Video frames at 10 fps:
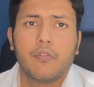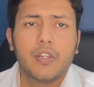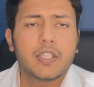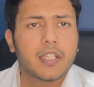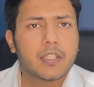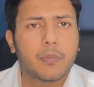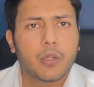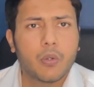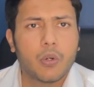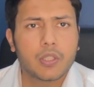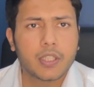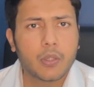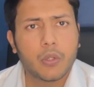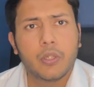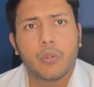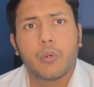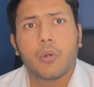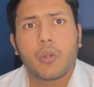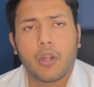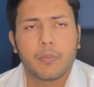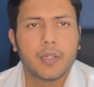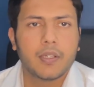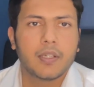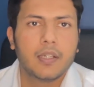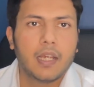which customer cohorts are going to go dormant